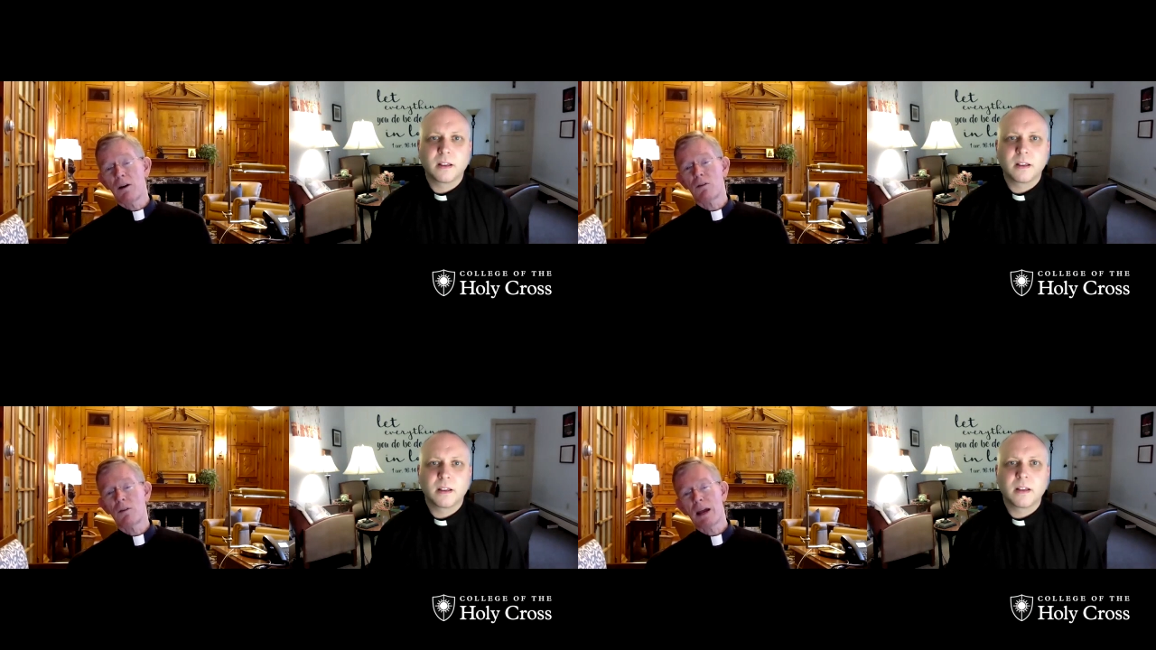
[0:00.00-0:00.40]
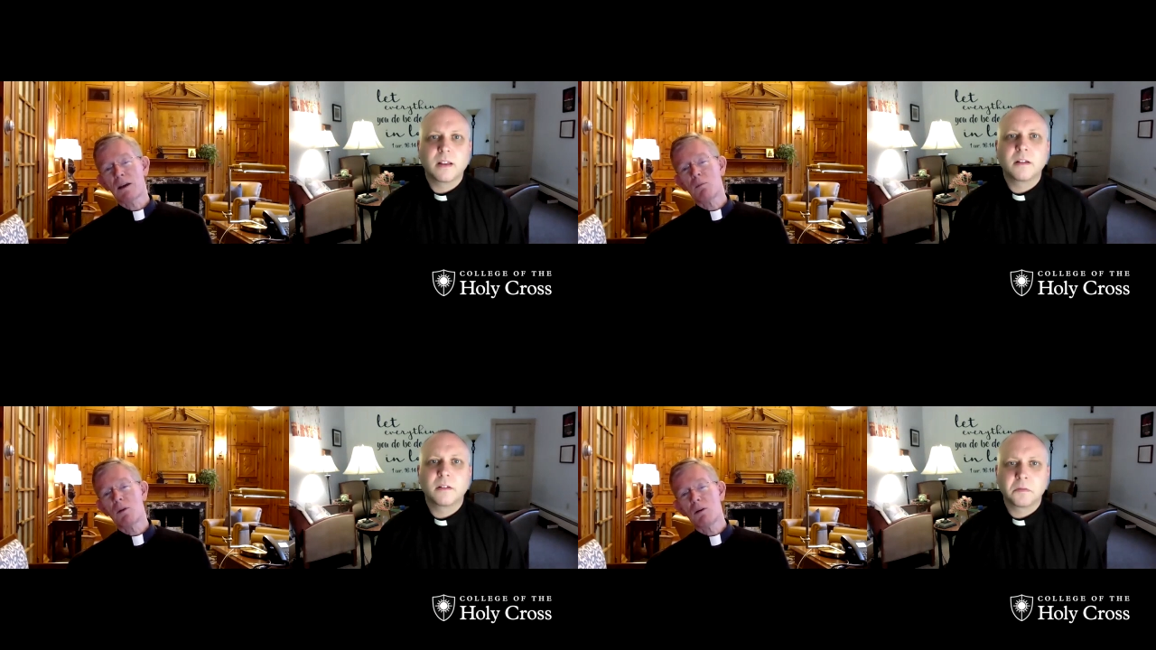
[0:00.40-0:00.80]
Speaker 1: So that
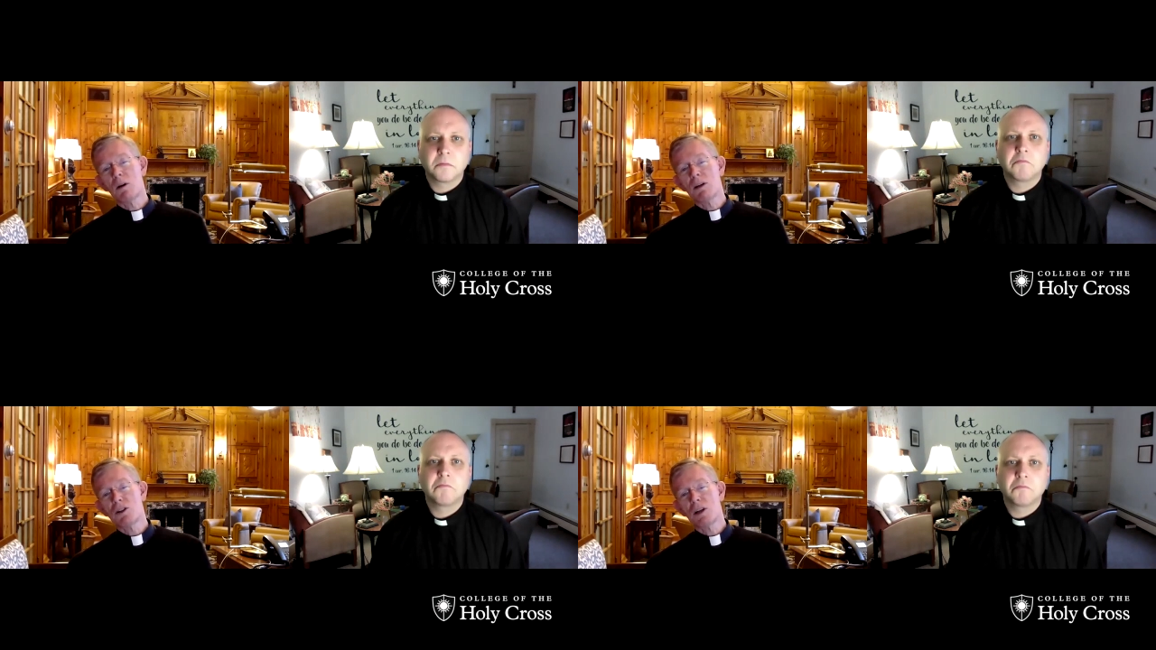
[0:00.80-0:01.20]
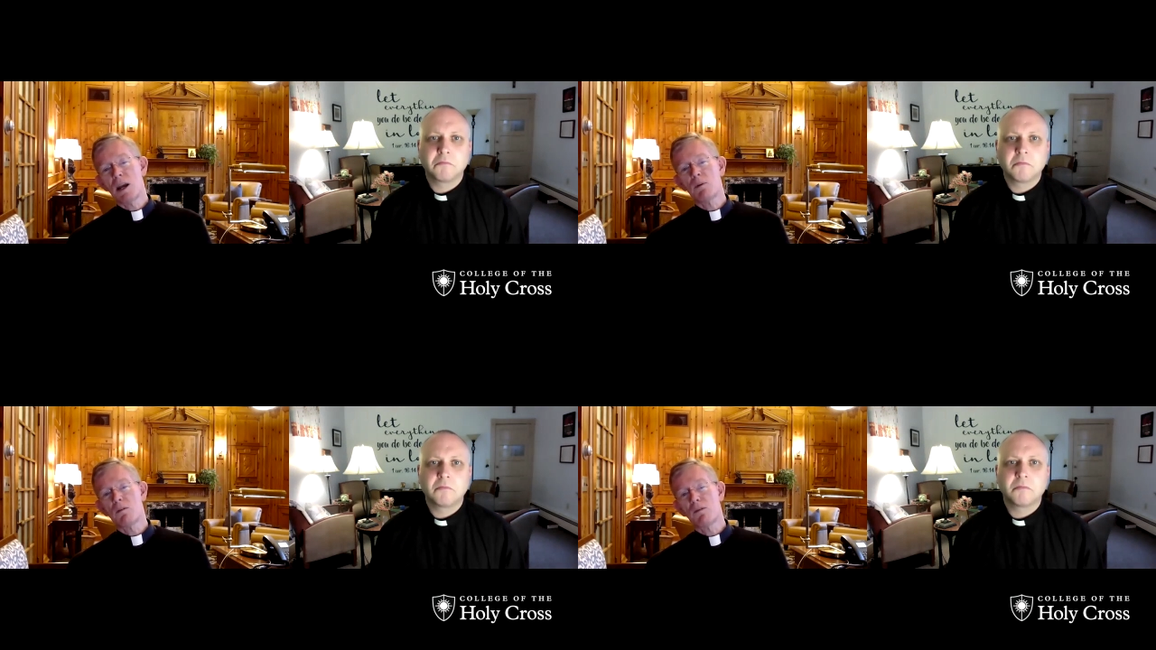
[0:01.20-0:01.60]
community
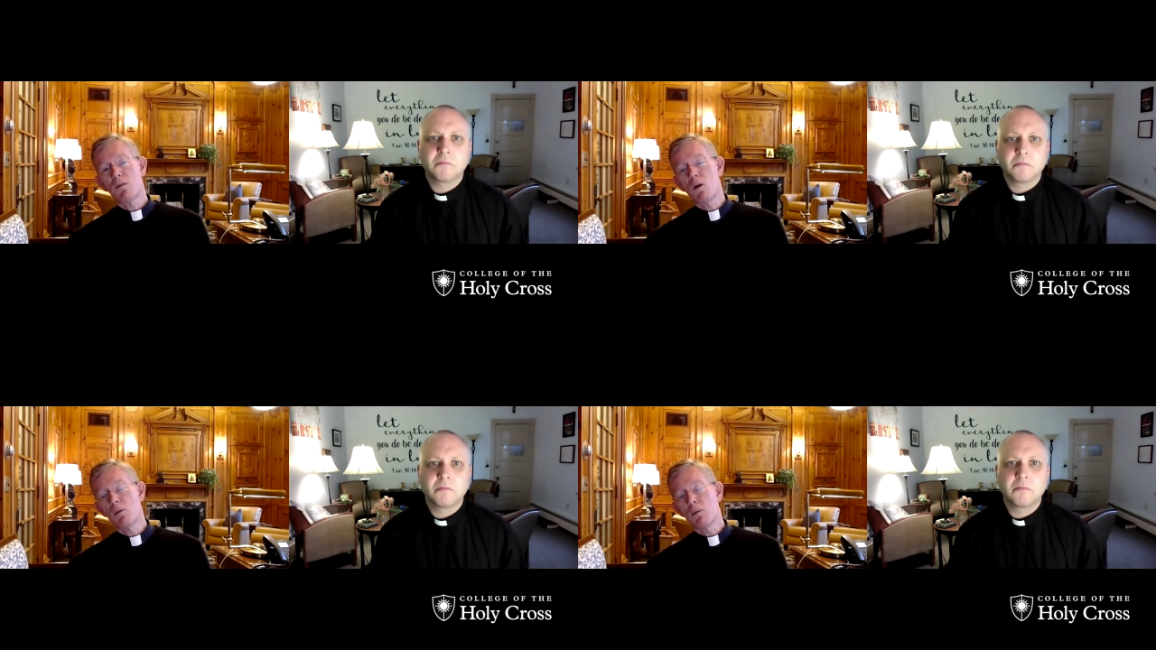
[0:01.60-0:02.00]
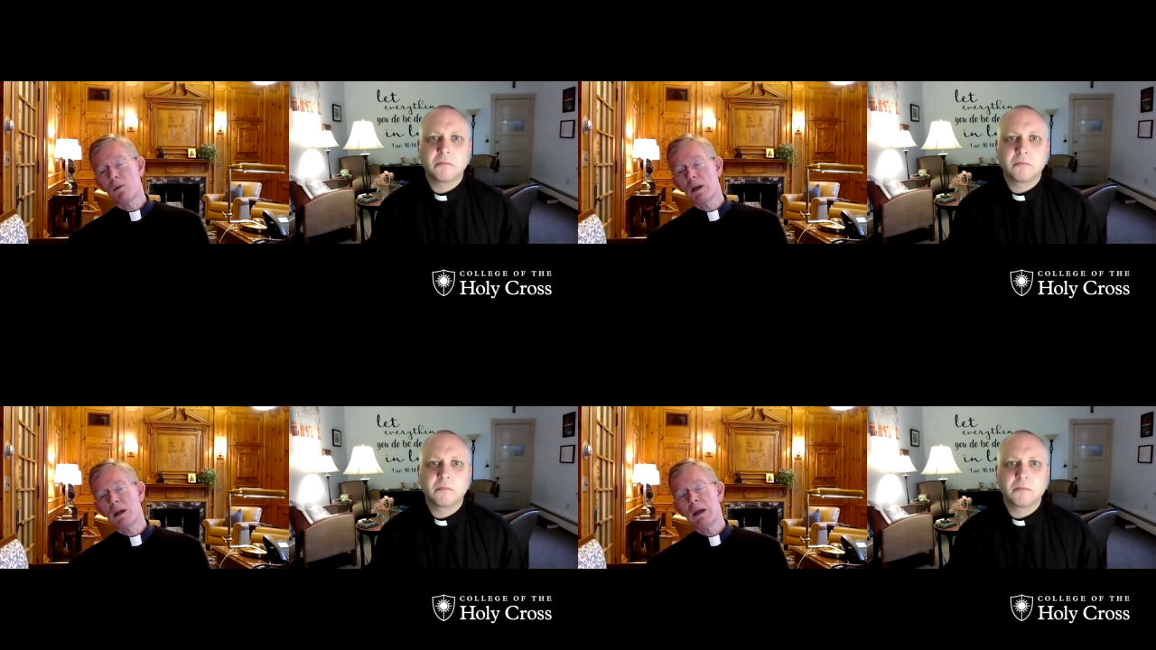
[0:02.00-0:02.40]
shaped and formed
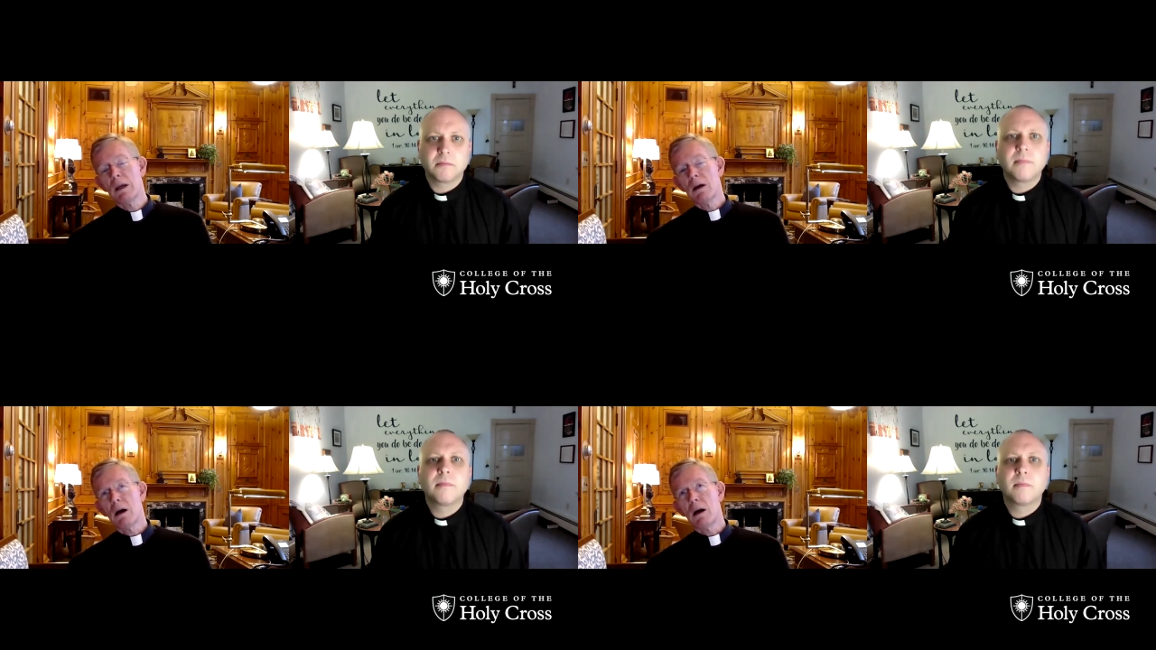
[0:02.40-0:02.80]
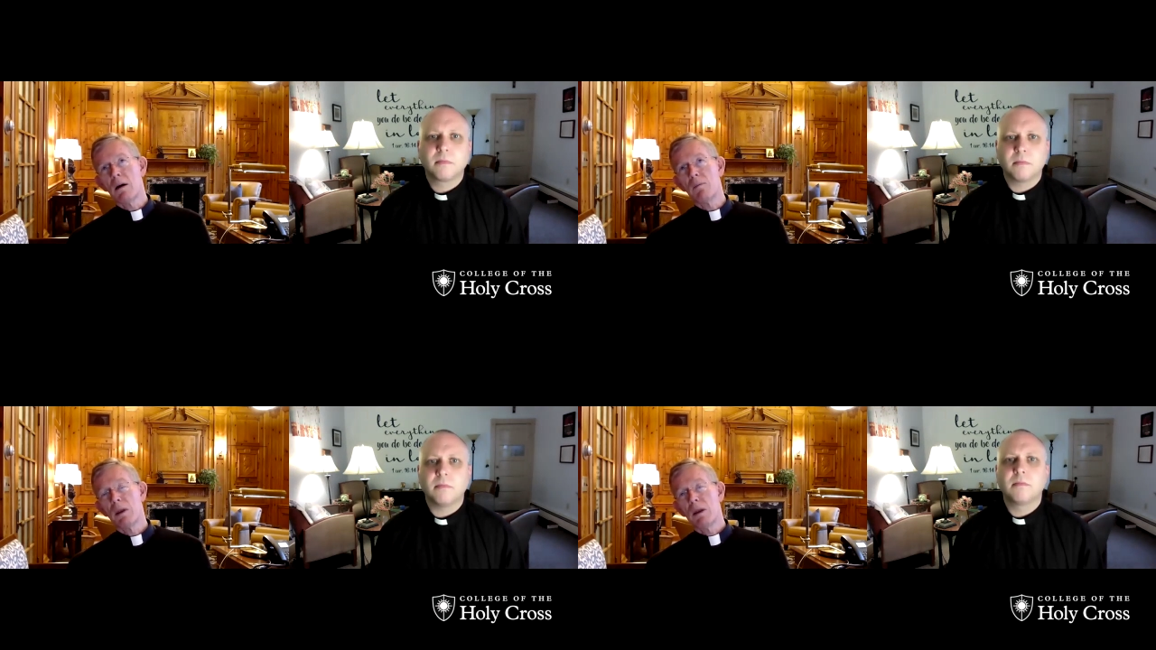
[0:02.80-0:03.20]
me, um,